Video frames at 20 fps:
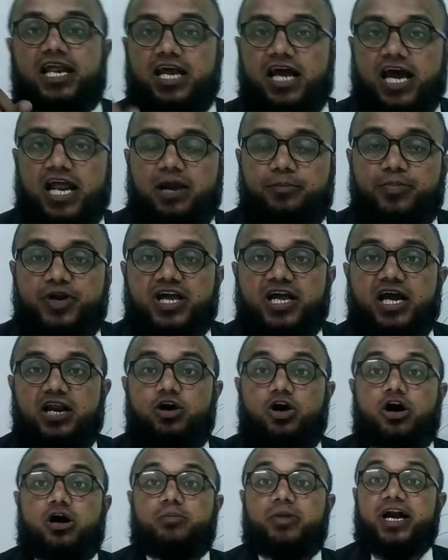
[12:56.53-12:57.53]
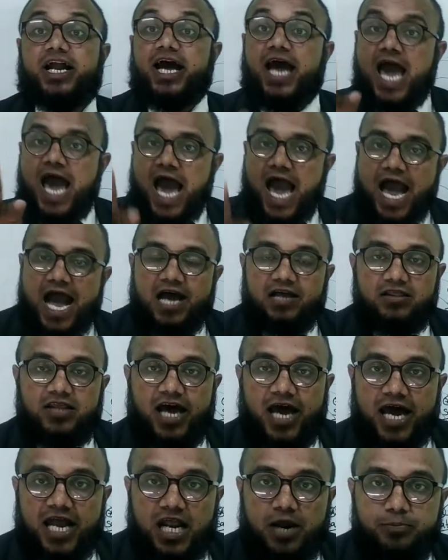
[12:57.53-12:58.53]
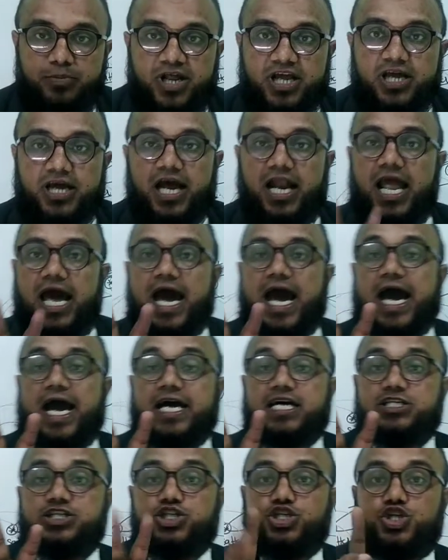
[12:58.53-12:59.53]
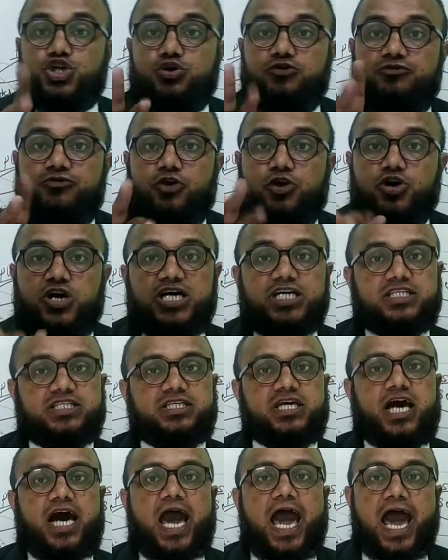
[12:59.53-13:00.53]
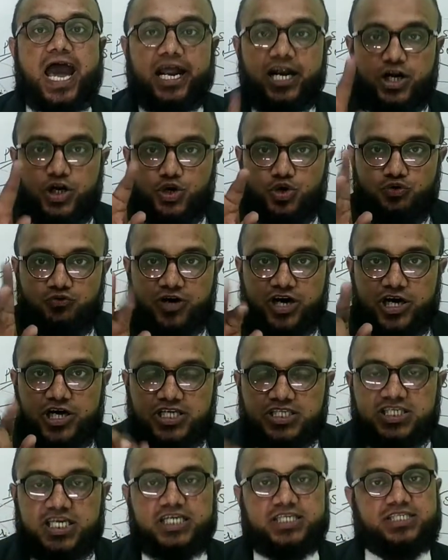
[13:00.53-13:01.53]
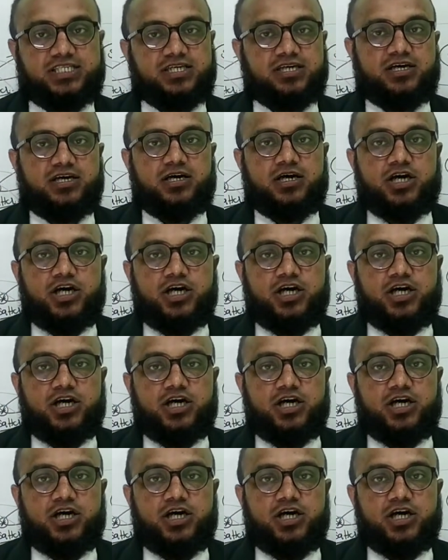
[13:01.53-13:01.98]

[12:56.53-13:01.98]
in elliptical orbit, and the elliptical has 2 focus and 2 vertices.